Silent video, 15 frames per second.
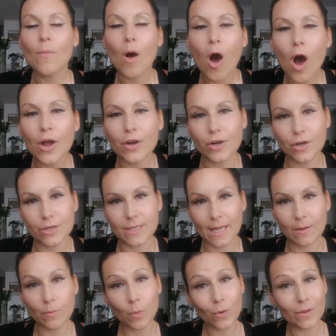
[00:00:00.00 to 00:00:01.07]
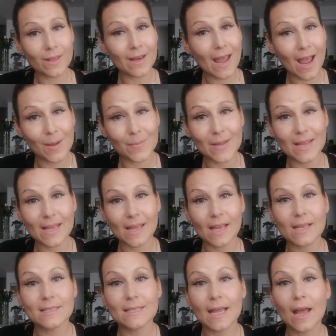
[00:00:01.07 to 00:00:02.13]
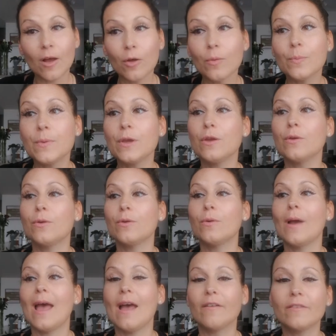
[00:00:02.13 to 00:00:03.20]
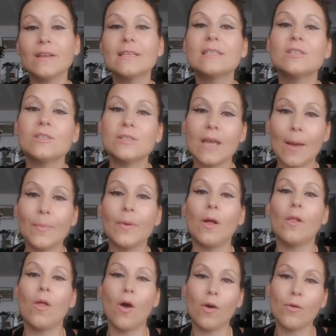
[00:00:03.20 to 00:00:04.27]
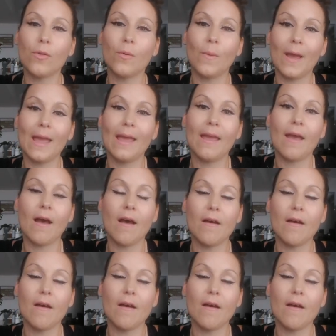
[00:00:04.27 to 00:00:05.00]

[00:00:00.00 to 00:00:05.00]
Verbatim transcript: honored and more than happy to help you every step along the way